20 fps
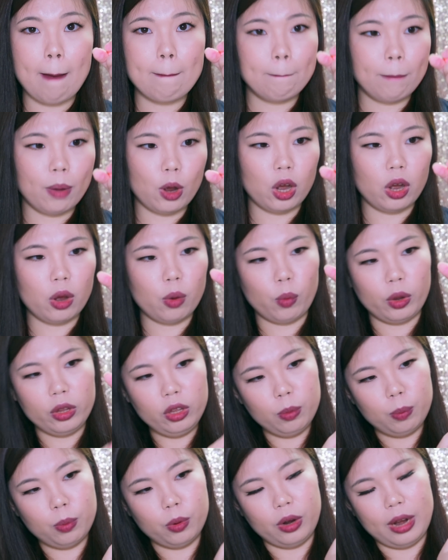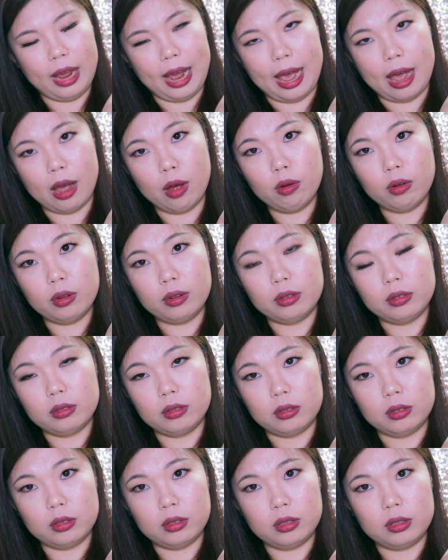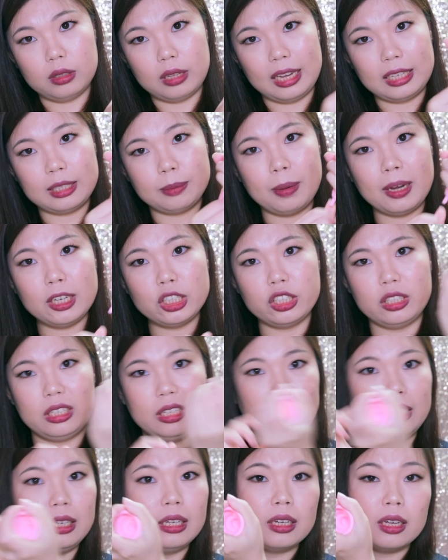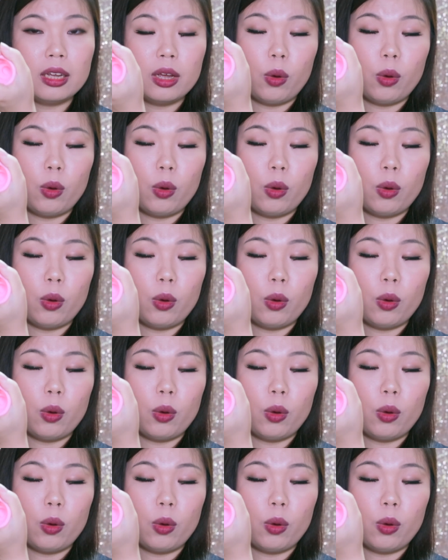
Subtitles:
but when you pull it out, especially